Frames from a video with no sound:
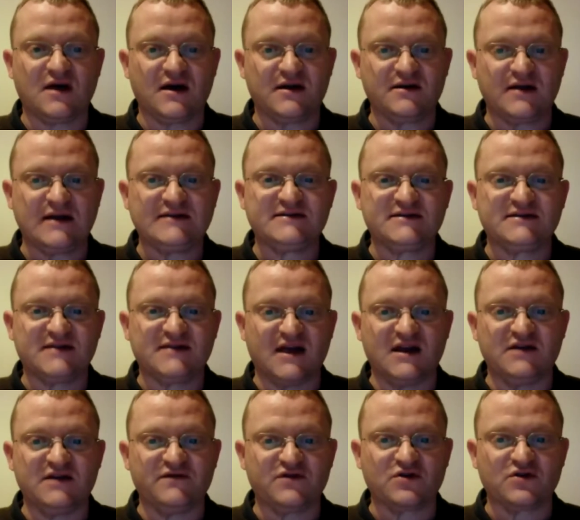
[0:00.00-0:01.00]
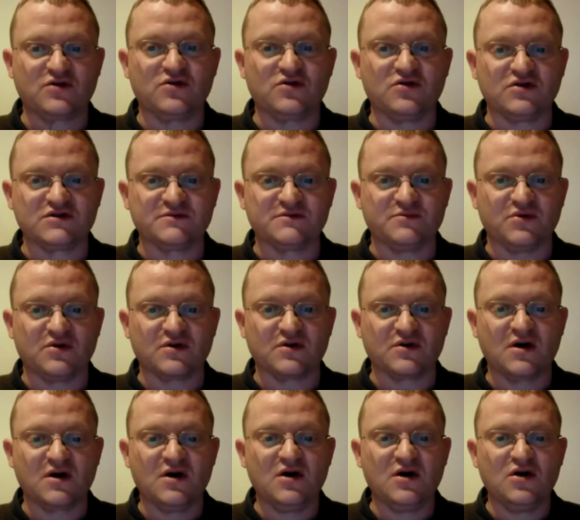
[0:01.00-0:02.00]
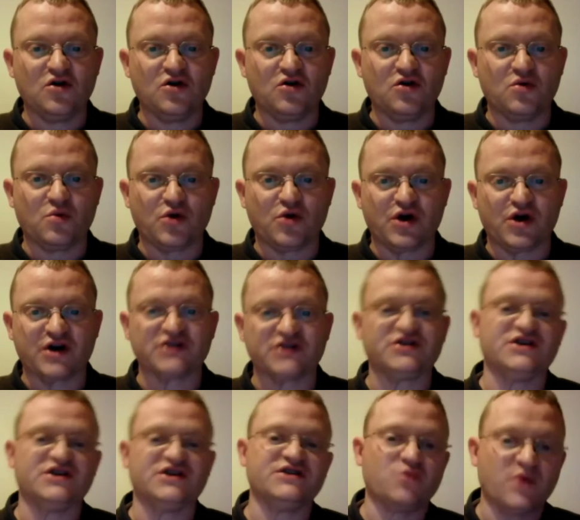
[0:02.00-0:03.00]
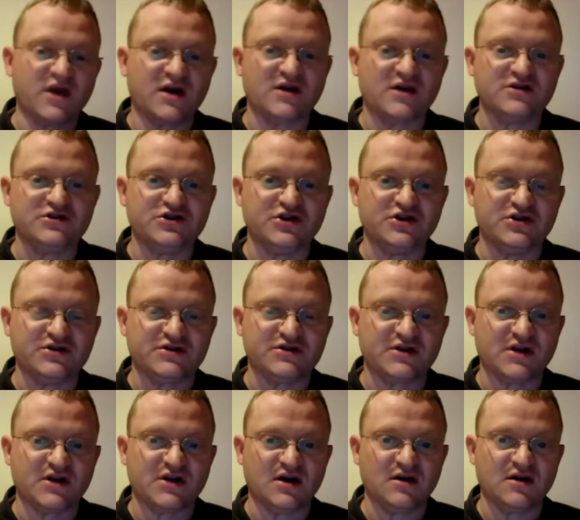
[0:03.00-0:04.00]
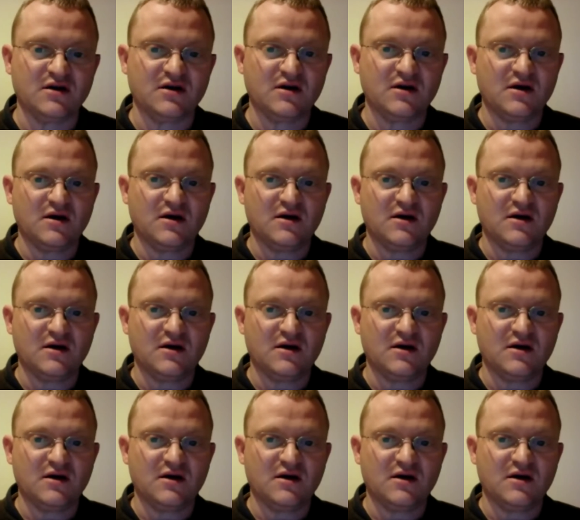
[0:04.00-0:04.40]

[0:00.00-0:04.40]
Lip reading: and instead of a course book or worksheets, we can choose the